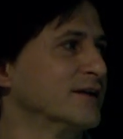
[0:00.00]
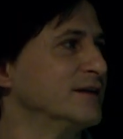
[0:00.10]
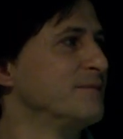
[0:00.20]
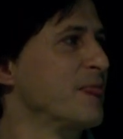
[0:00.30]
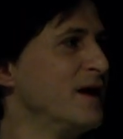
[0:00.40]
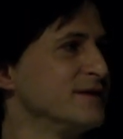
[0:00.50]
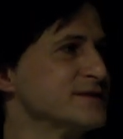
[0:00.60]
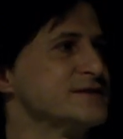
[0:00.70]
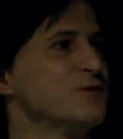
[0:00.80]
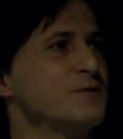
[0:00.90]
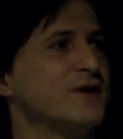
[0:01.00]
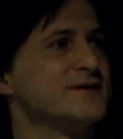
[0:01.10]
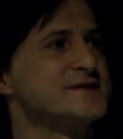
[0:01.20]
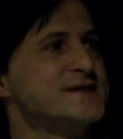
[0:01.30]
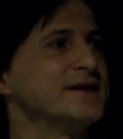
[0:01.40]
in. This is what we're going
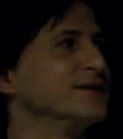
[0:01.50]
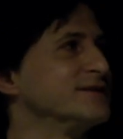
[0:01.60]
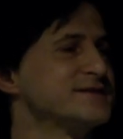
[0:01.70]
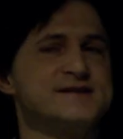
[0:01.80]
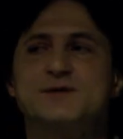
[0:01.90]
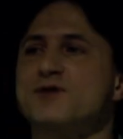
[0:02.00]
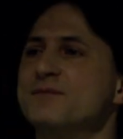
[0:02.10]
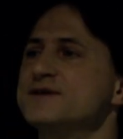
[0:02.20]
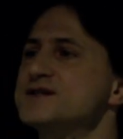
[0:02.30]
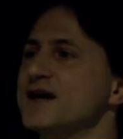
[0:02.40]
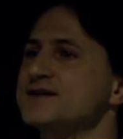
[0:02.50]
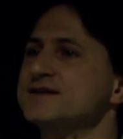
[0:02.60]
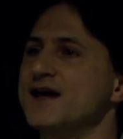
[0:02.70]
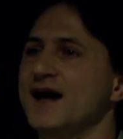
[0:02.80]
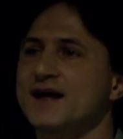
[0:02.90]
to steal. This is the prompt injection
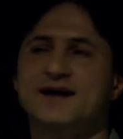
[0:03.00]
attack,